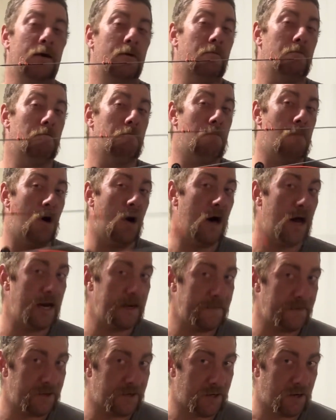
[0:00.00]
Might
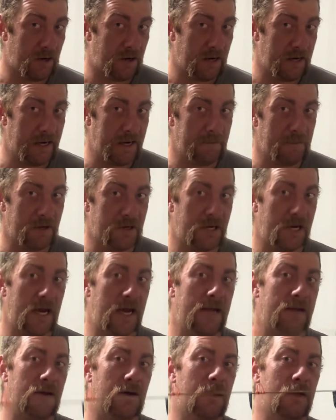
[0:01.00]
even try and get my
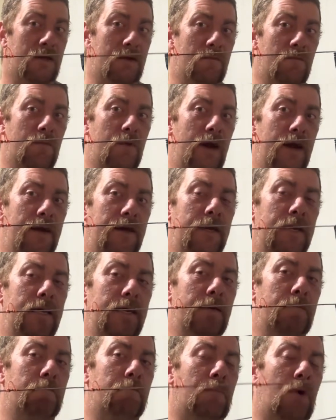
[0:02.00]
chance on some red
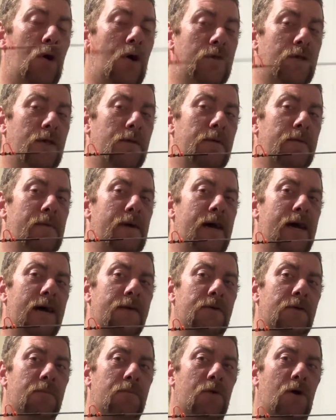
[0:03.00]
deer, possibly may have
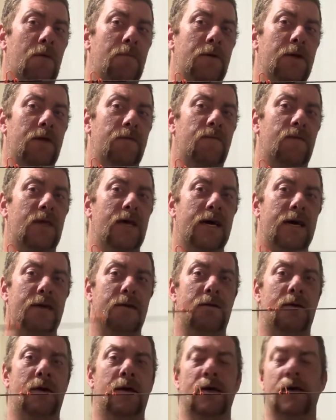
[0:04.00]
some property for that.
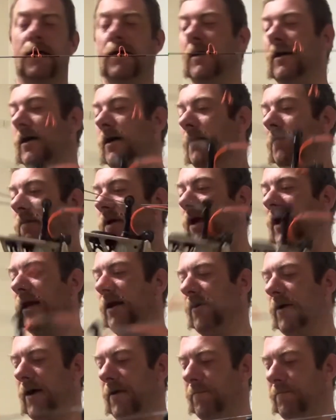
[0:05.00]
But
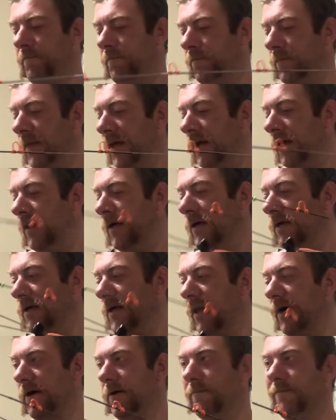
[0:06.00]
anyway,
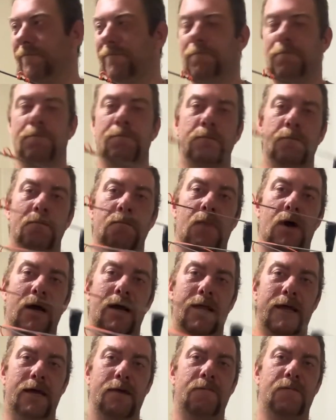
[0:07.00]
so my
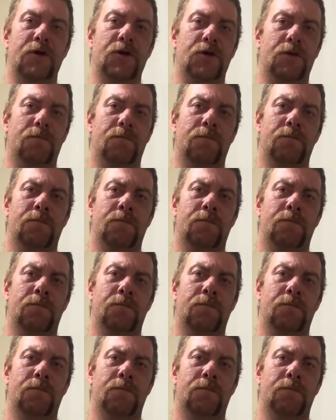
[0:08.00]
Elite Envision.